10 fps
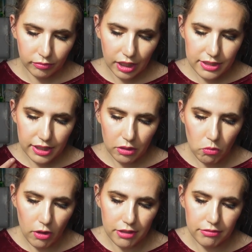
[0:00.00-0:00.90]
It's like
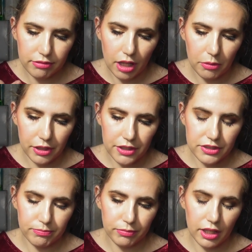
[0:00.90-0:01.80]
white
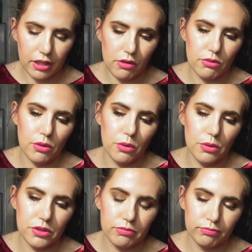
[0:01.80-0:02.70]
flowers, a hint of
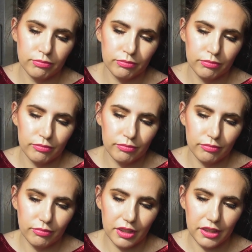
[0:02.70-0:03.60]
rose,
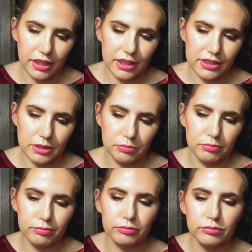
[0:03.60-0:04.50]
like some
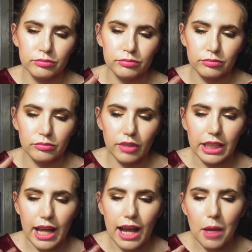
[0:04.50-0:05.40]

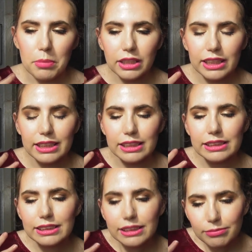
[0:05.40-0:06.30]
like
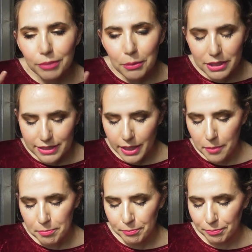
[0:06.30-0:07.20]
appleiness, I want to
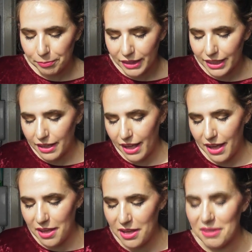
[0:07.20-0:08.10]
say.
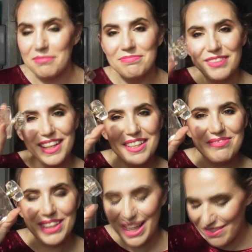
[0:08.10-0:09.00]

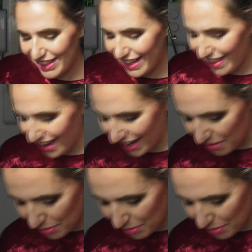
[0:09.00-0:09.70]
But yeah, I want to get that guy